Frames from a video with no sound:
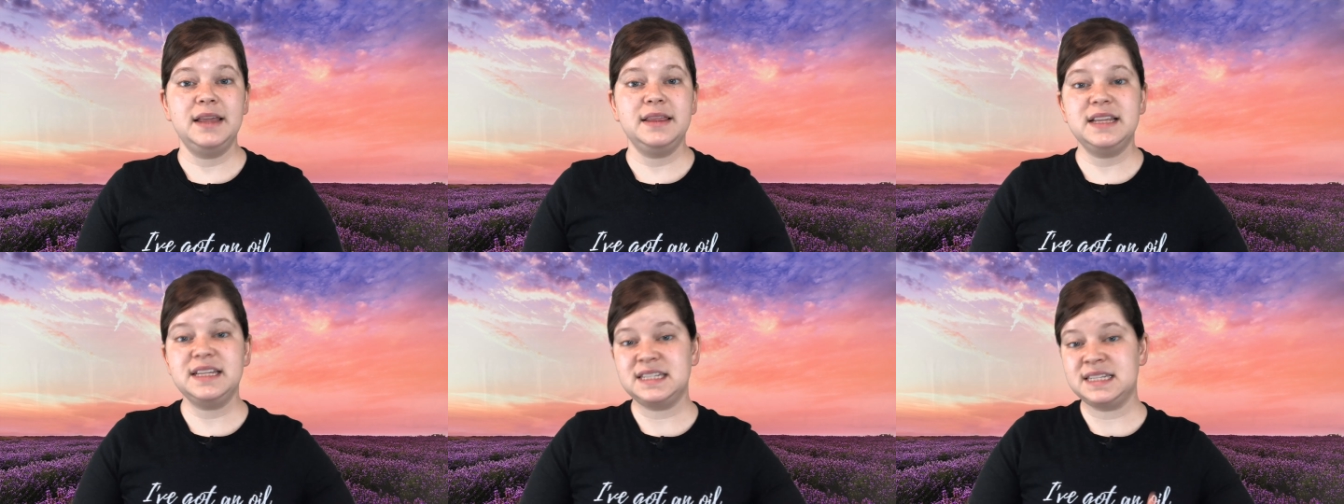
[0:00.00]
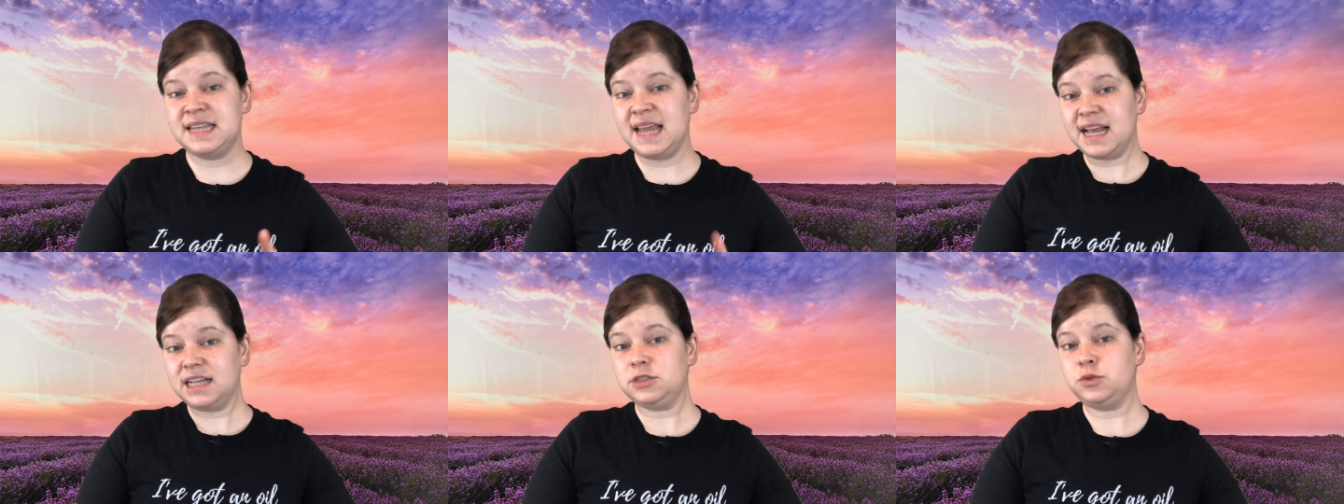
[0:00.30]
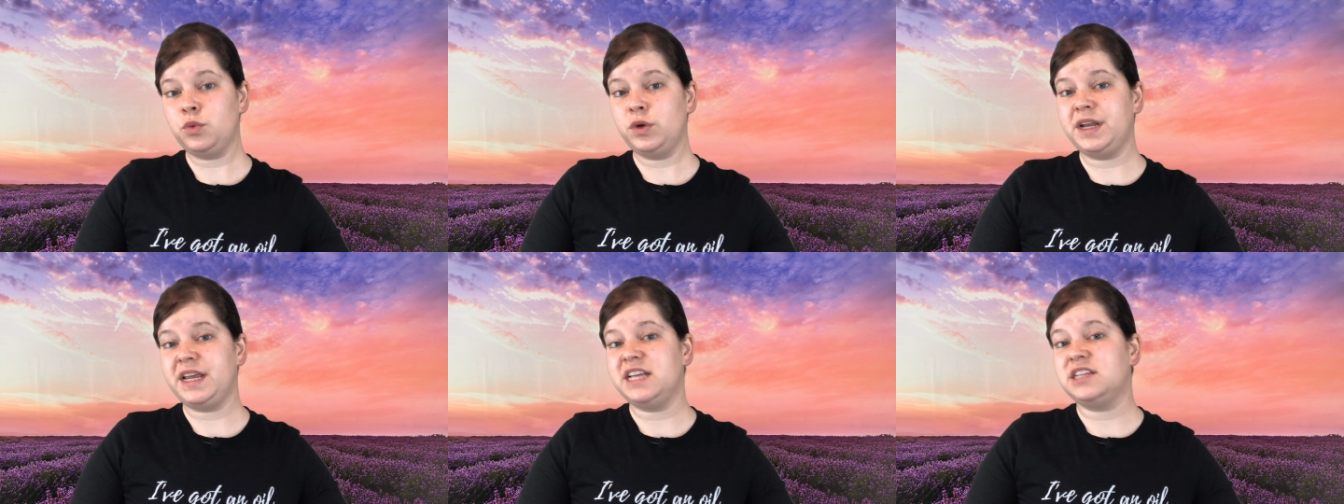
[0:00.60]
This next
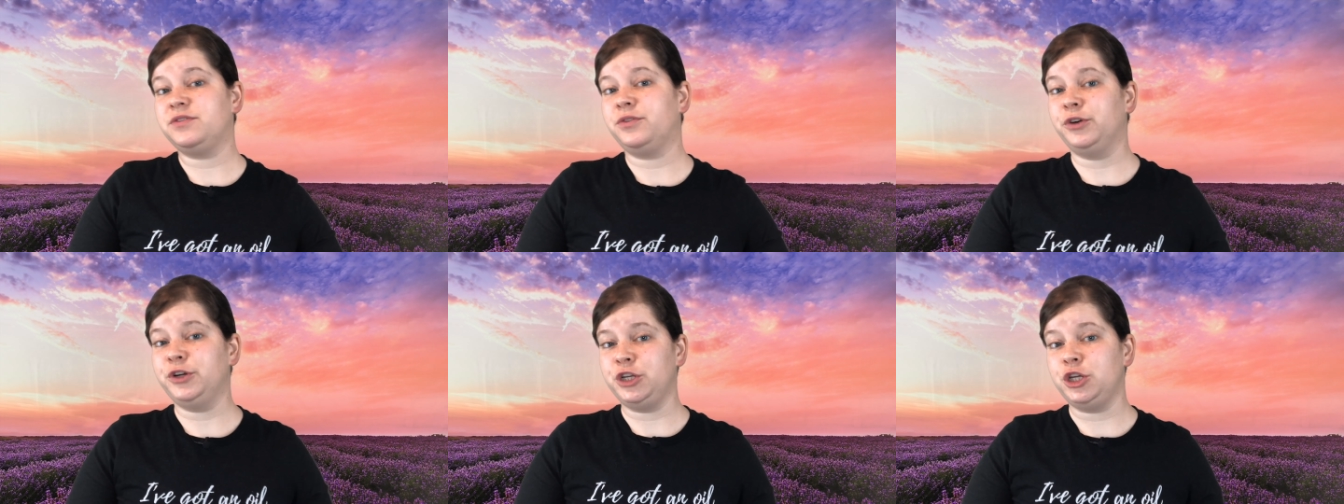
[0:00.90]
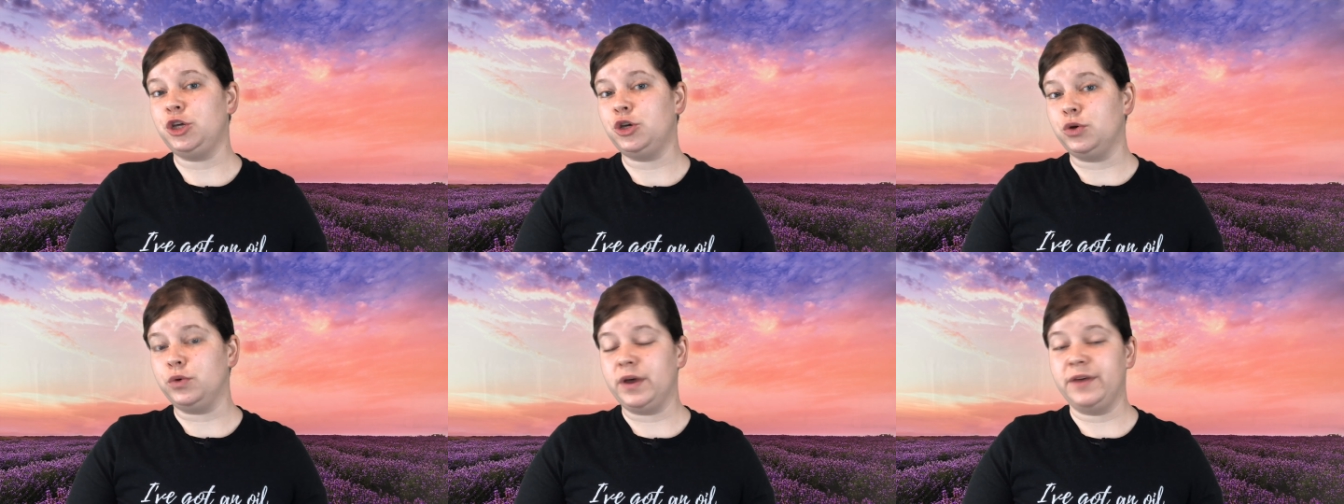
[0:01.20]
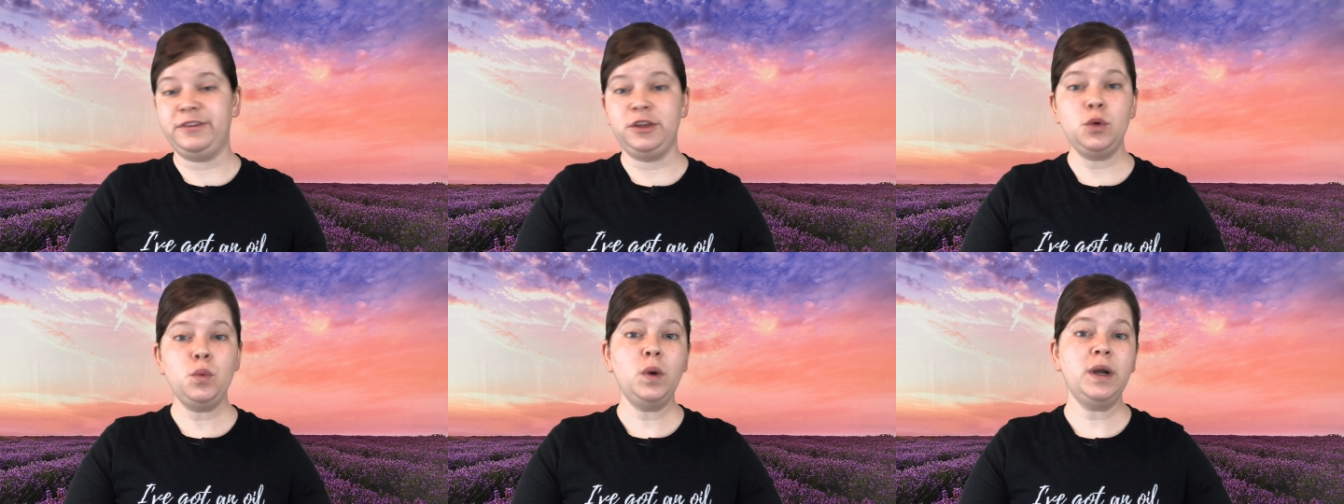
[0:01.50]
one is for you if
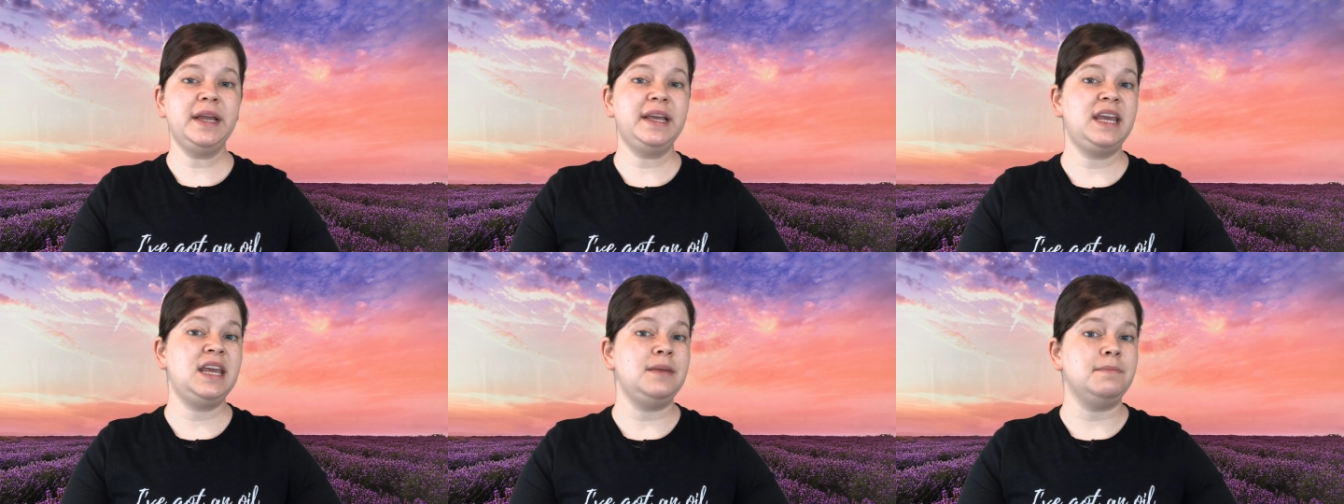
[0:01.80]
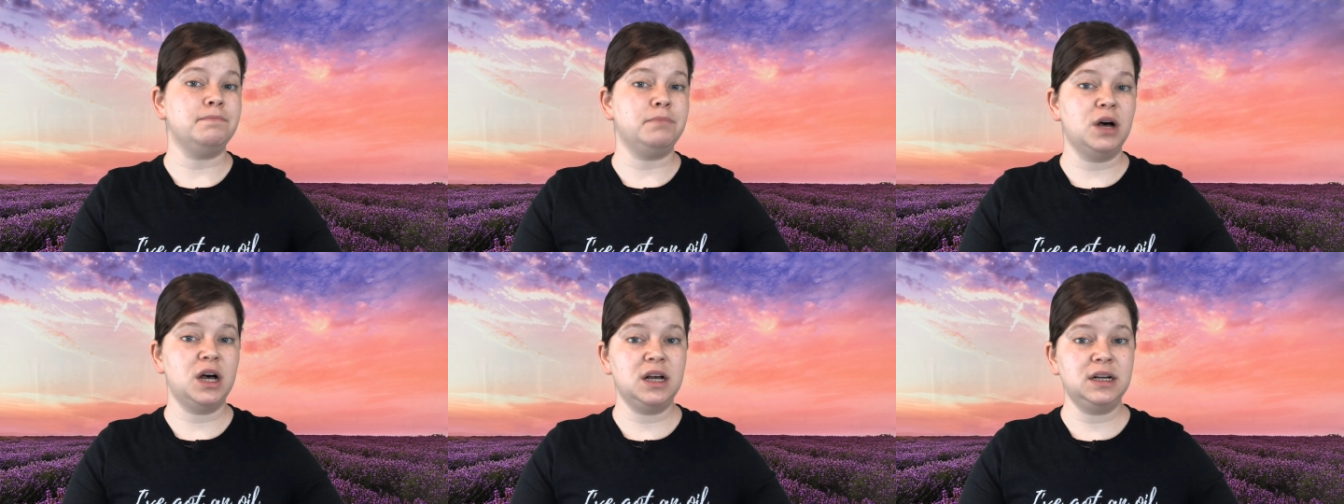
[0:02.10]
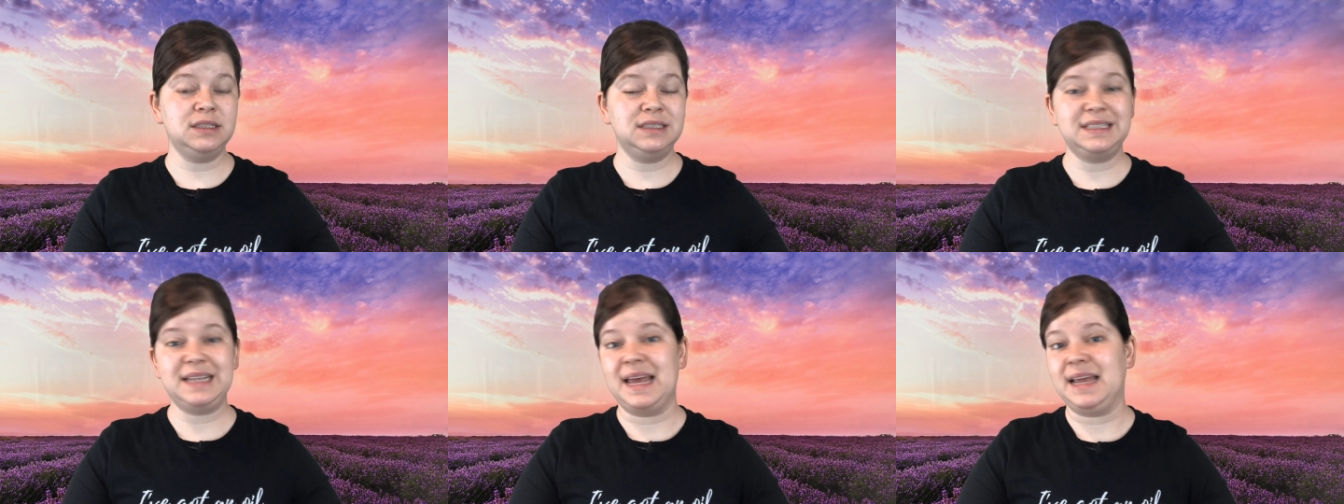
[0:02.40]
you want to keep
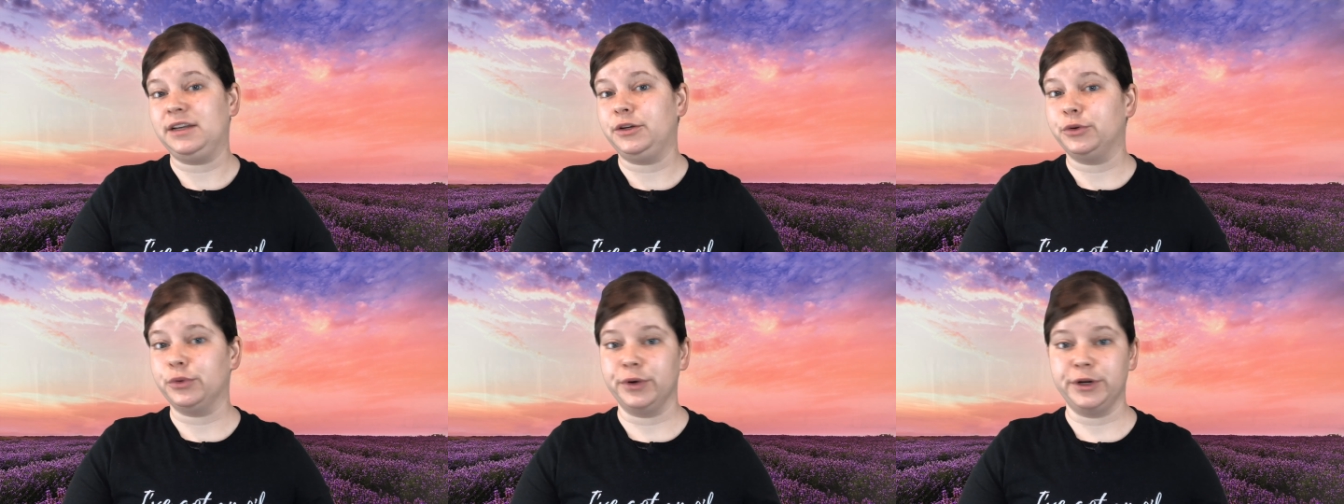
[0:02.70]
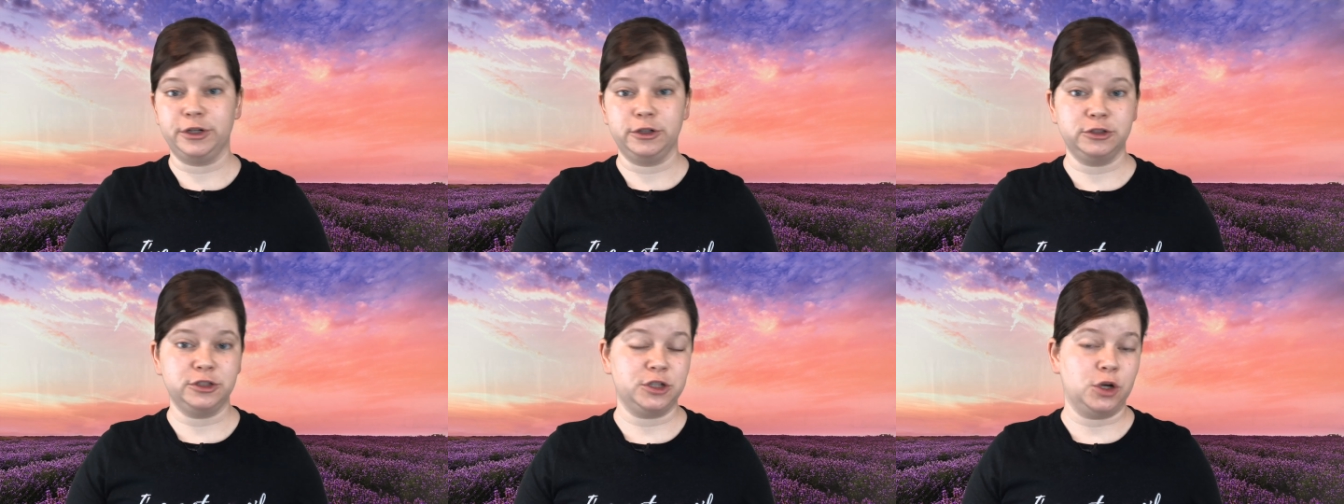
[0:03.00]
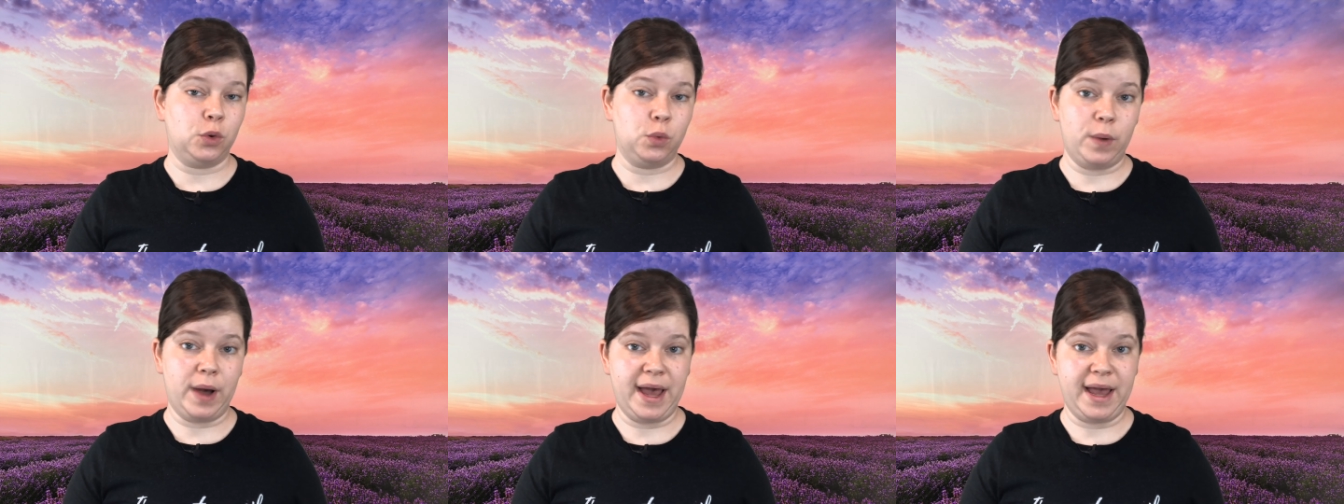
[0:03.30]
bugs and critters
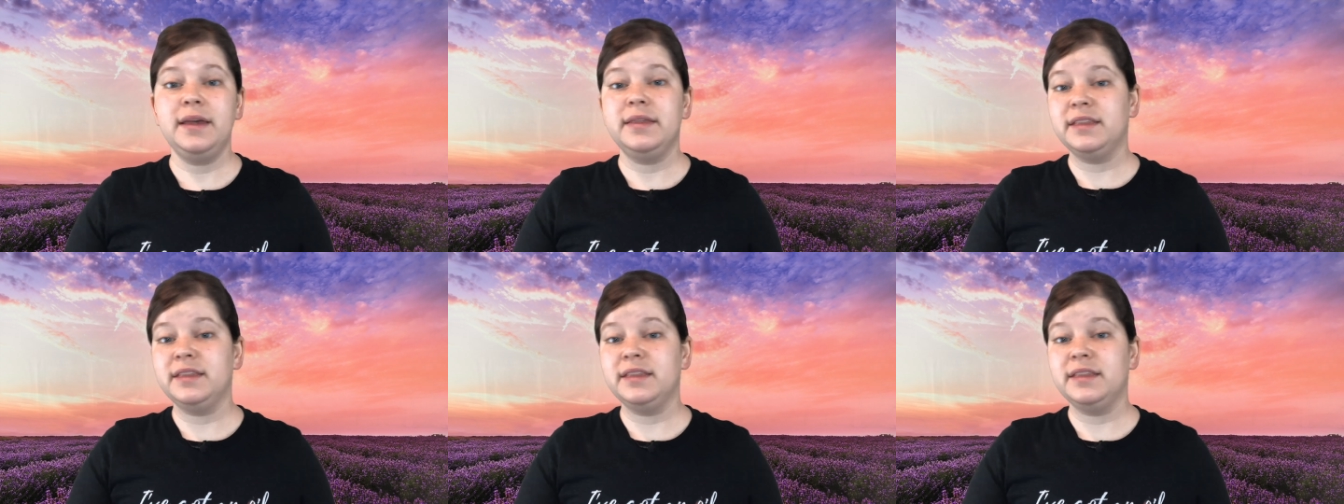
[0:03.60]
away.